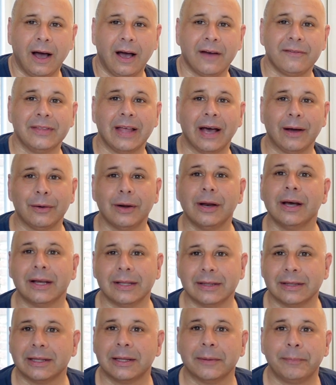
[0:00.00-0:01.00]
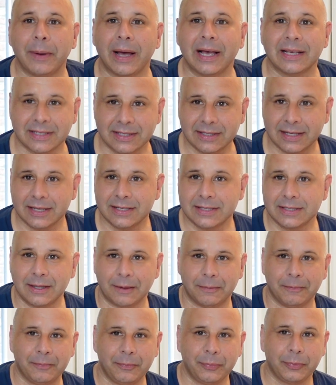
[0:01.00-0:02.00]
I've now learned the best
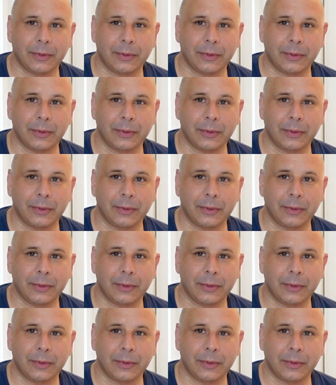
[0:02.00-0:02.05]
system.